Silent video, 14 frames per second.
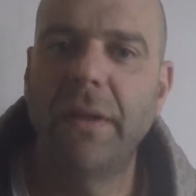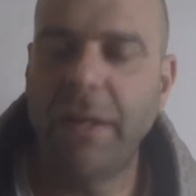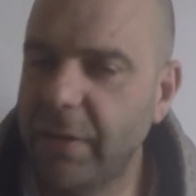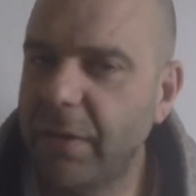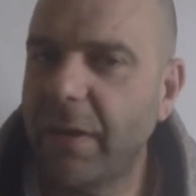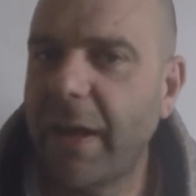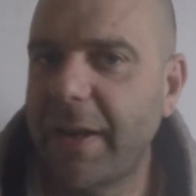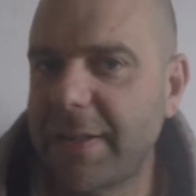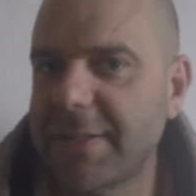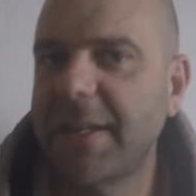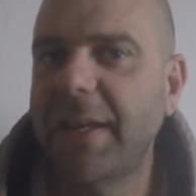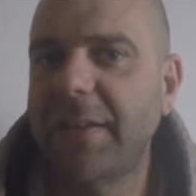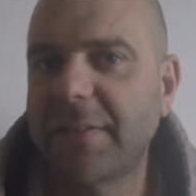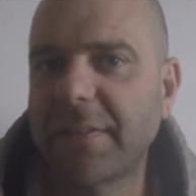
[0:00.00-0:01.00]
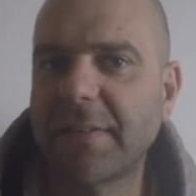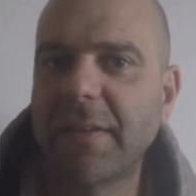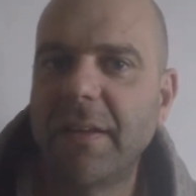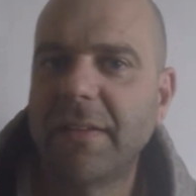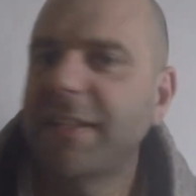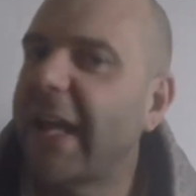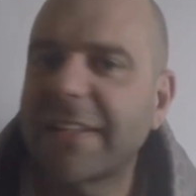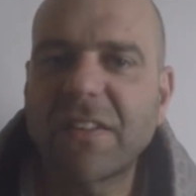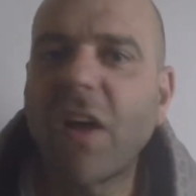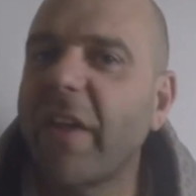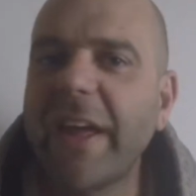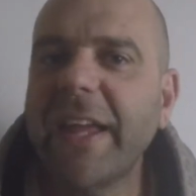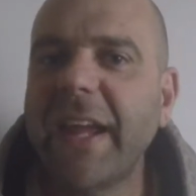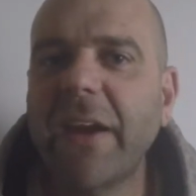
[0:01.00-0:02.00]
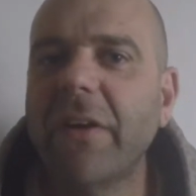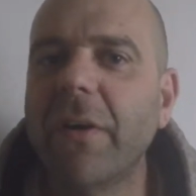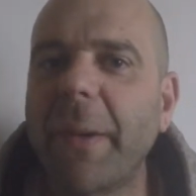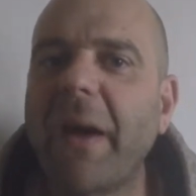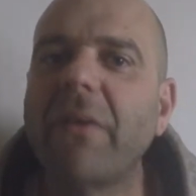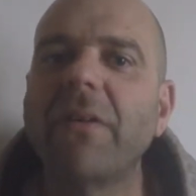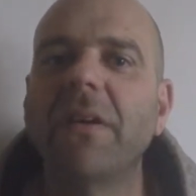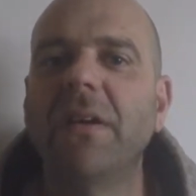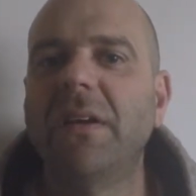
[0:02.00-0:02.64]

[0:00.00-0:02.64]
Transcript: in the United States. That's all I care about.